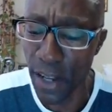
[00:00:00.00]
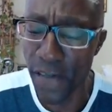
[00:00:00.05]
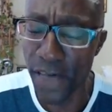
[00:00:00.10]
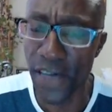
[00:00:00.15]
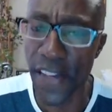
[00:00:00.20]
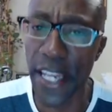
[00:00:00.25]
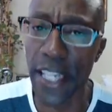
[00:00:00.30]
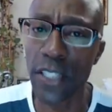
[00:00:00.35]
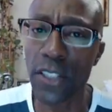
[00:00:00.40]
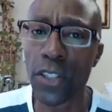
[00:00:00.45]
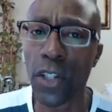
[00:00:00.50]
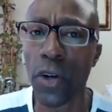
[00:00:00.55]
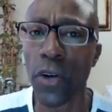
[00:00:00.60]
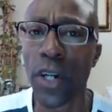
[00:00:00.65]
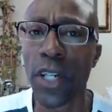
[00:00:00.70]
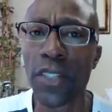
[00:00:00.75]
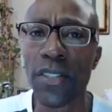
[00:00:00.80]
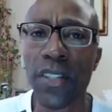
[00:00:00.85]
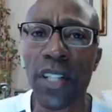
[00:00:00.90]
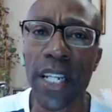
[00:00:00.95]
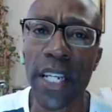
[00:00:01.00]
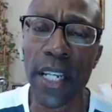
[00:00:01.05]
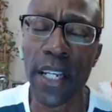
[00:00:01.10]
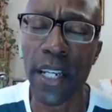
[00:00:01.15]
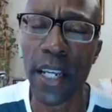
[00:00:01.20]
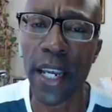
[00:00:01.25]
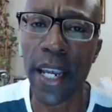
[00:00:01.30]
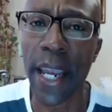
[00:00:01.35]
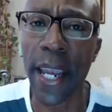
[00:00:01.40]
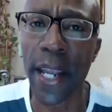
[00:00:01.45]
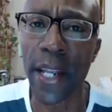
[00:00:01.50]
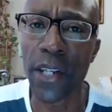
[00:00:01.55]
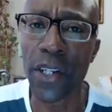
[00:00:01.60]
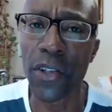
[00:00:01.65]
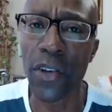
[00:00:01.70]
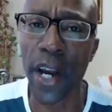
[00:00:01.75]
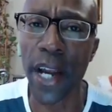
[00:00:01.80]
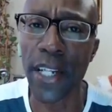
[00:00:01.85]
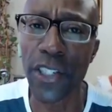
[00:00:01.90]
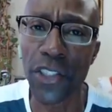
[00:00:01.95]
victoriously in
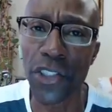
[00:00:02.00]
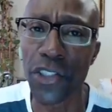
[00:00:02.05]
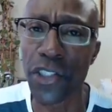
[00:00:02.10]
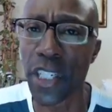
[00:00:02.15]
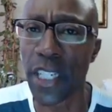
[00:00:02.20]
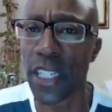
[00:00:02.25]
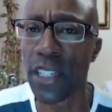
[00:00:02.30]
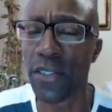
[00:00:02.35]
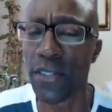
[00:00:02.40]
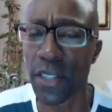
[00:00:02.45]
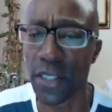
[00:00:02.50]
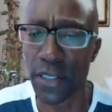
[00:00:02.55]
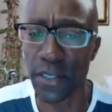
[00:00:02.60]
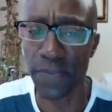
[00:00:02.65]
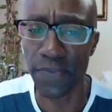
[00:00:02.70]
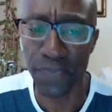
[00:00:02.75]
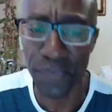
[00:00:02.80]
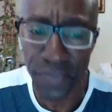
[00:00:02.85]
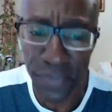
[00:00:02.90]
Christ Jesus.